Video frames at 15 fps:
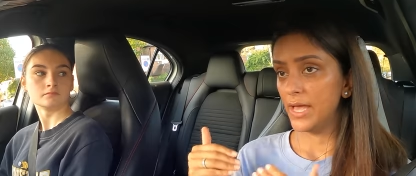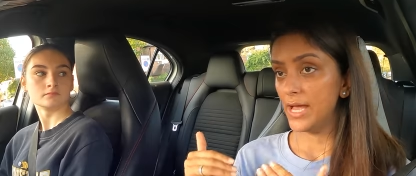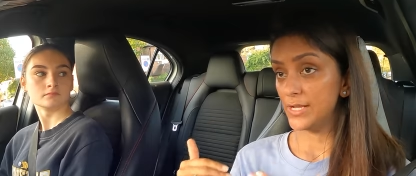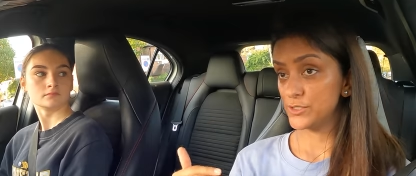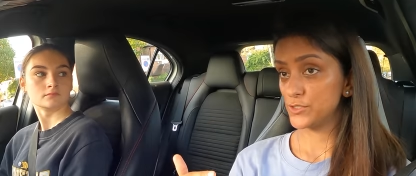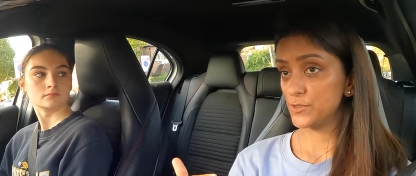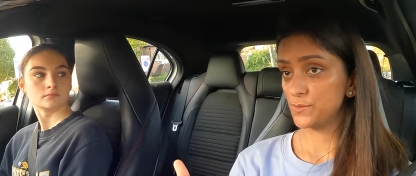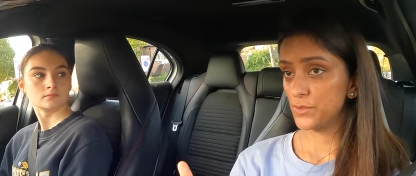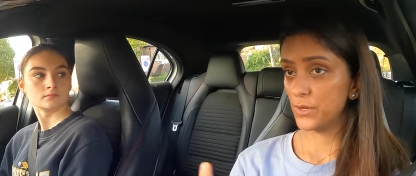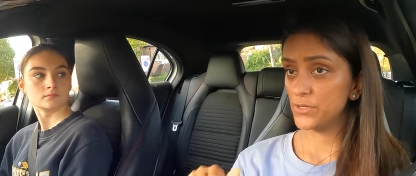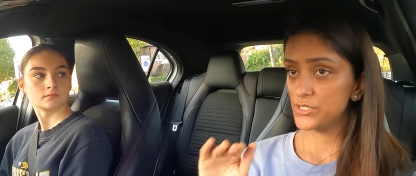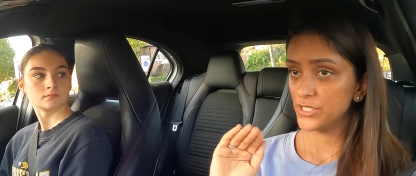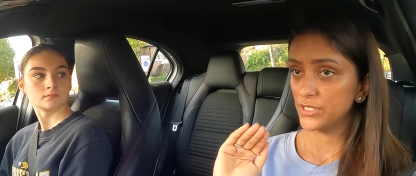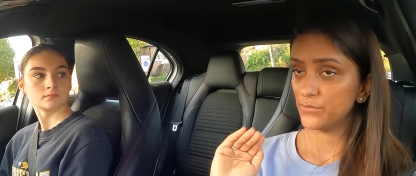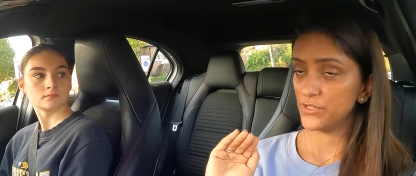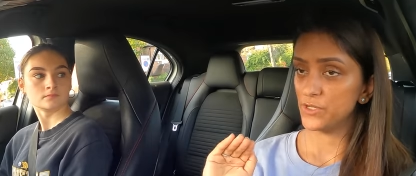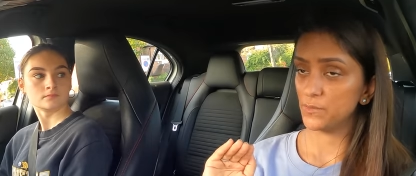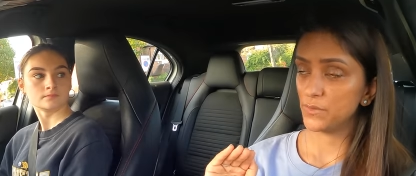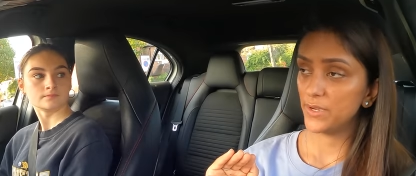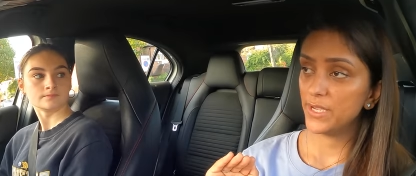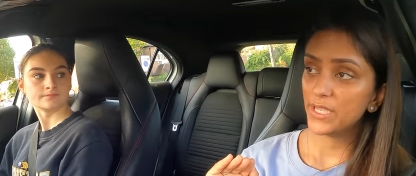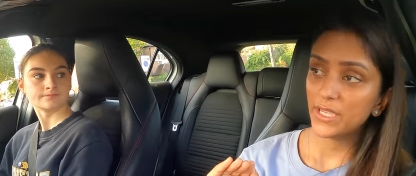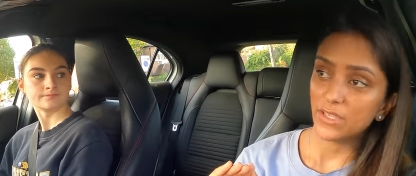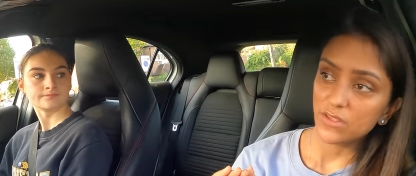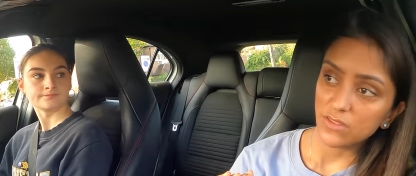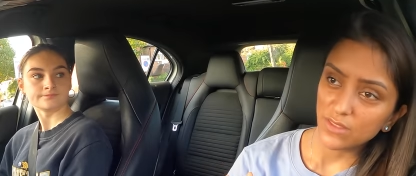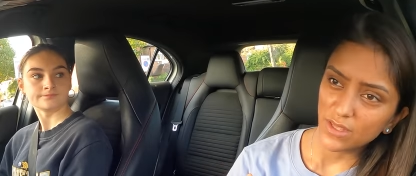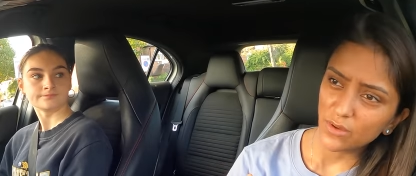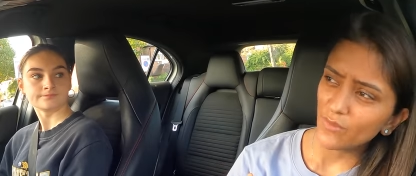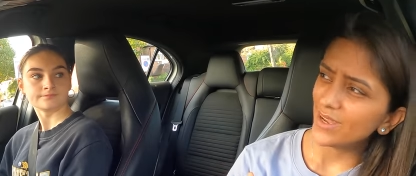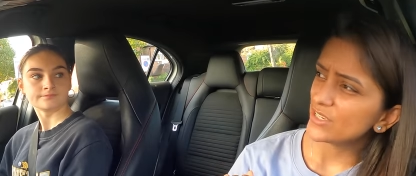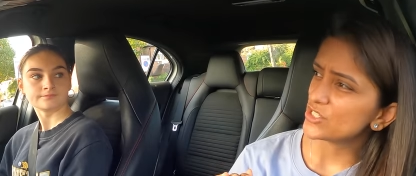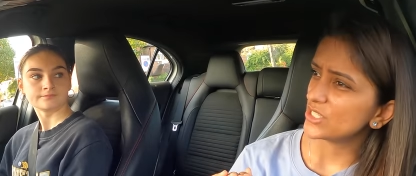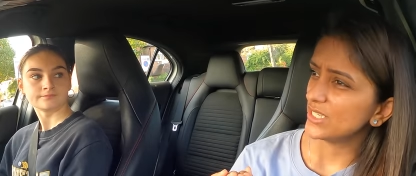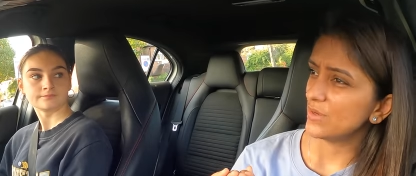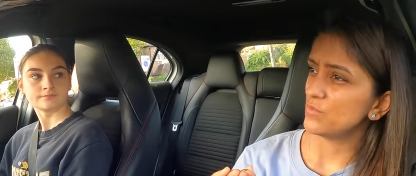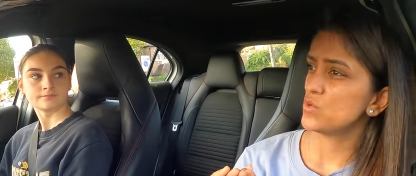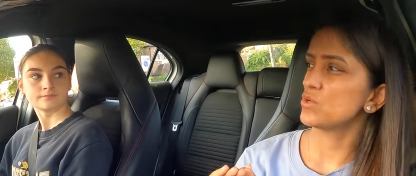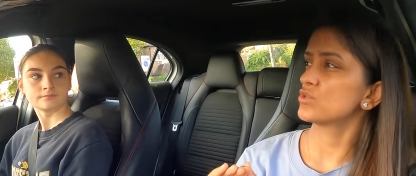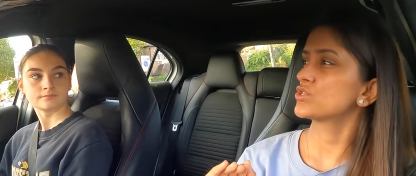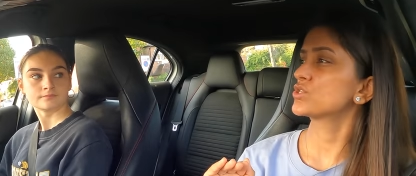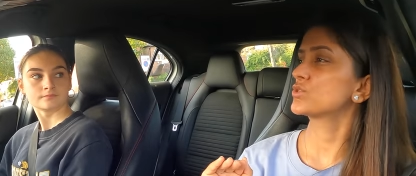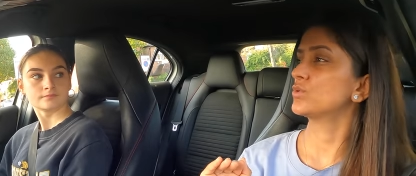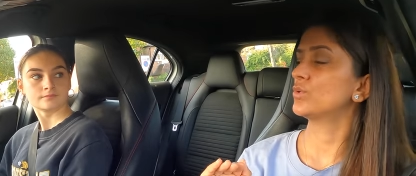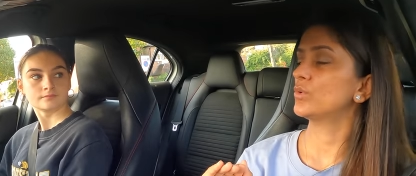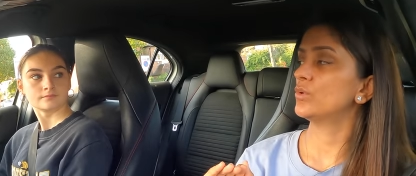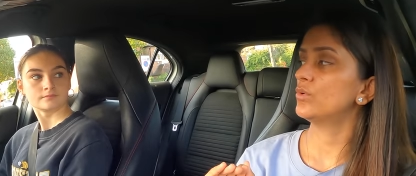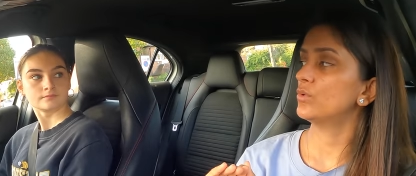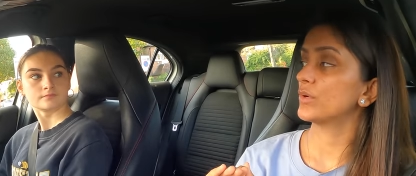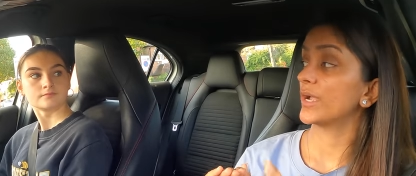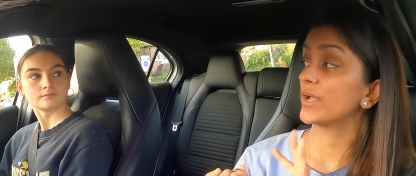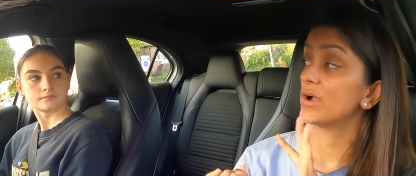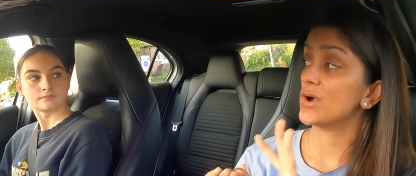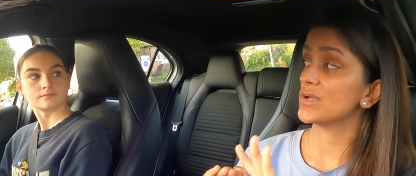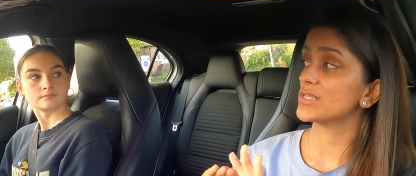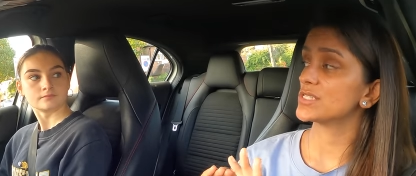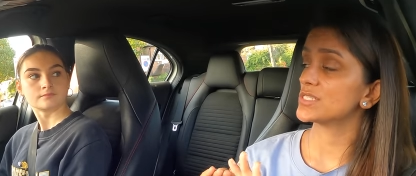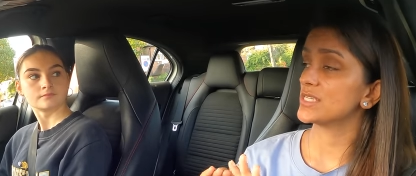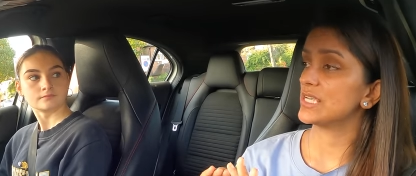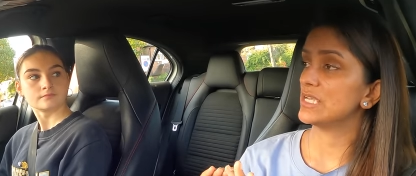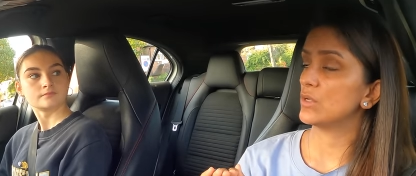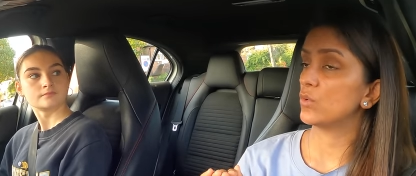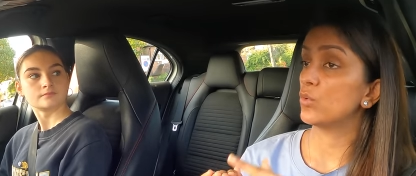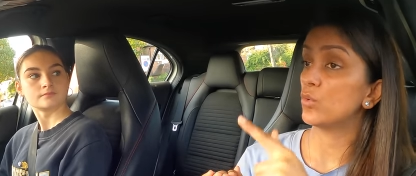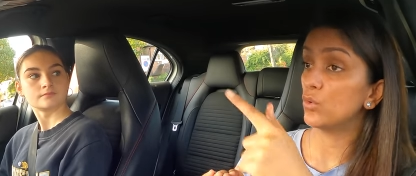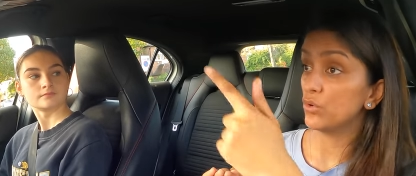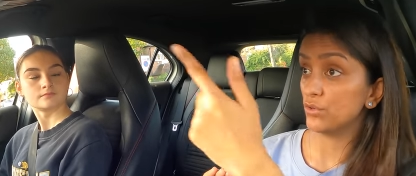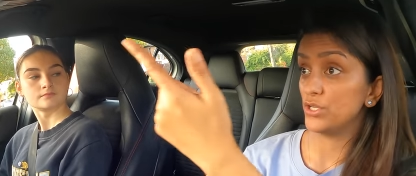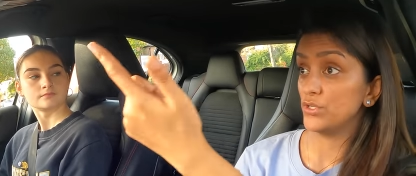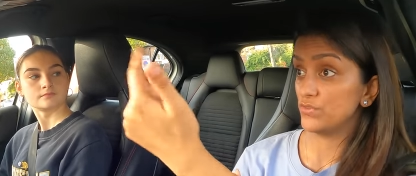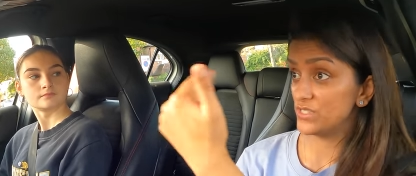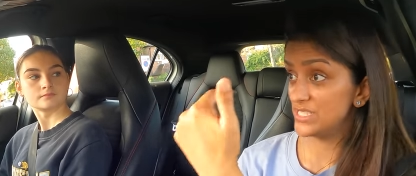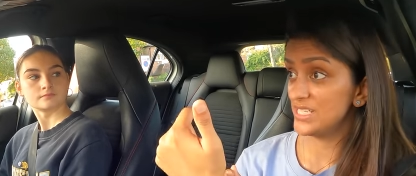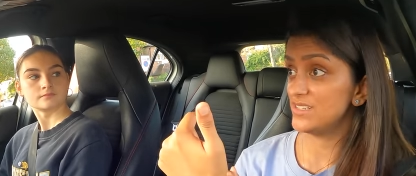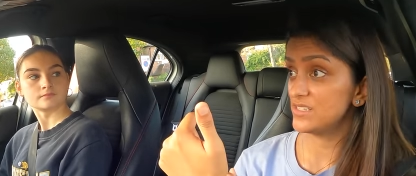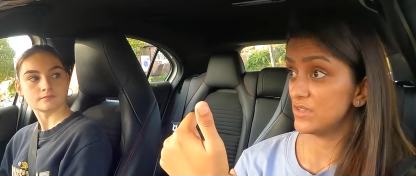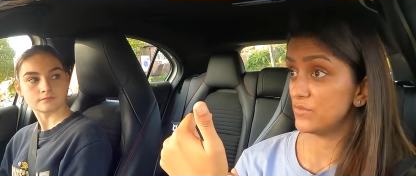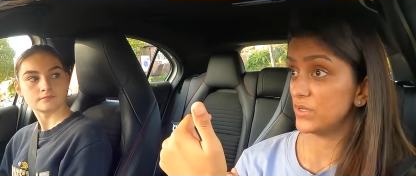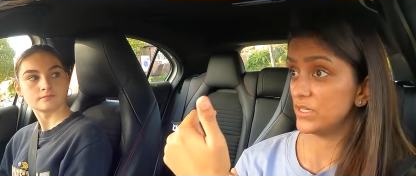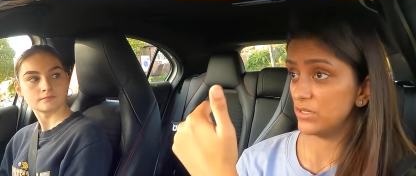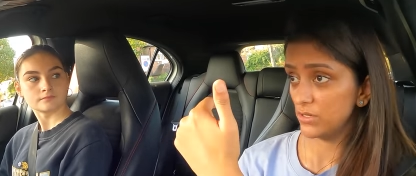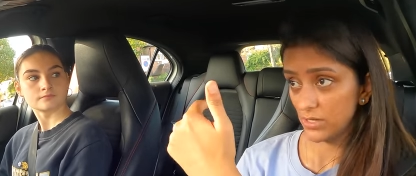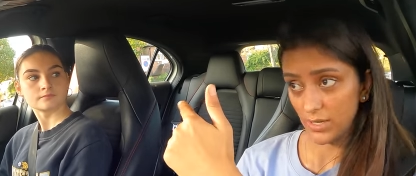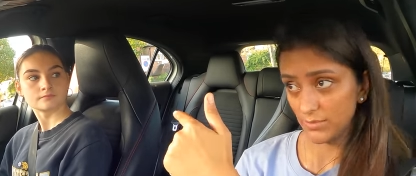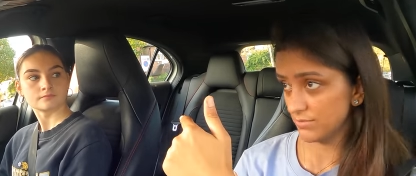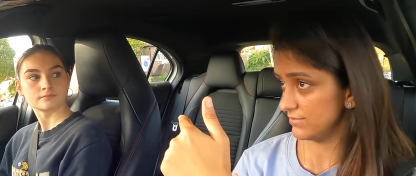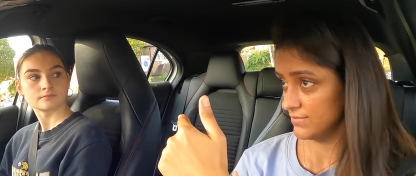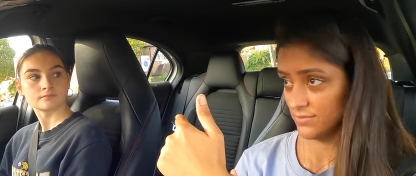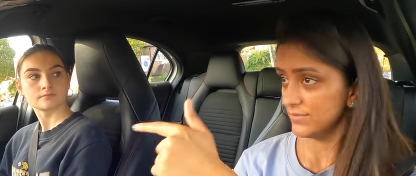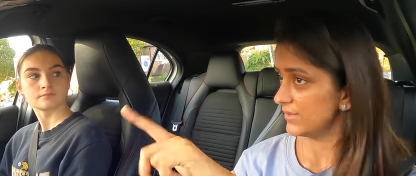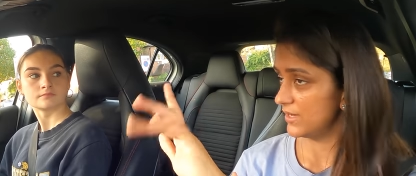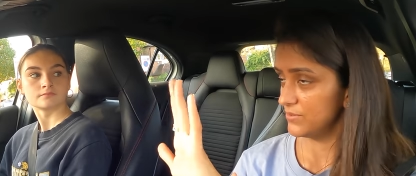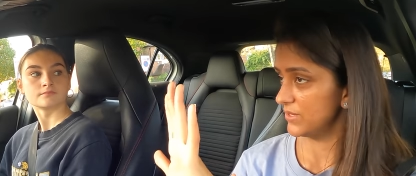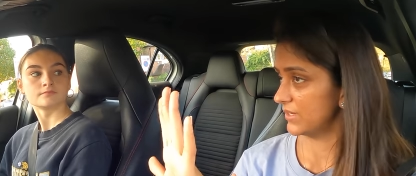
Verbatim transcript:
Speaker 1: As you're approaching, when you're braking and you think, oh, actually, I'm not sure, or I can't see, or you see someone and you're like, mm-mm, I'm